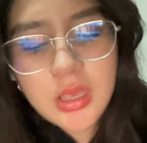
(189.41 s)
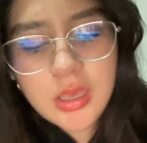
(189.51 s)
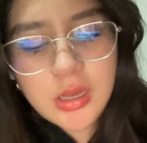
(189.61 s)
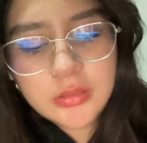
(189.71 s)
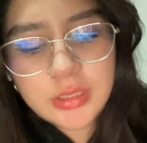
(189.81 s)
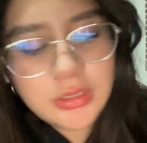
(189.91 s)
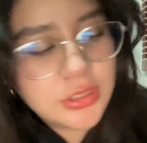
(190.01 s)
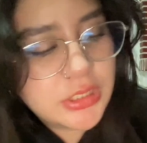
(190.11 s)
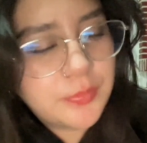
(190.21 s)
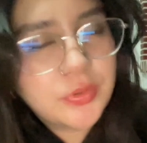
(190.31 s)
And in the
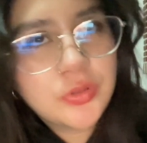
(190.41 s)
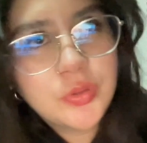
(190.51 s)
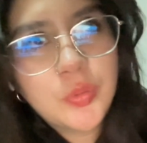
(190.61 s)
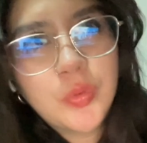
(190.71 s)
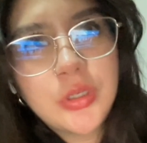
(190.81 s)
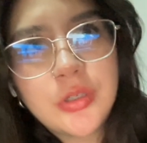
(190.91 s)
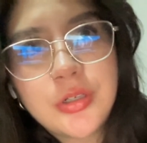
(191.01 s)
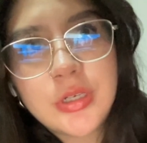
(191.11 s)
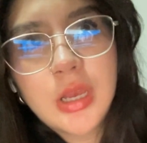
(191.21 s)
chapter 2, we learn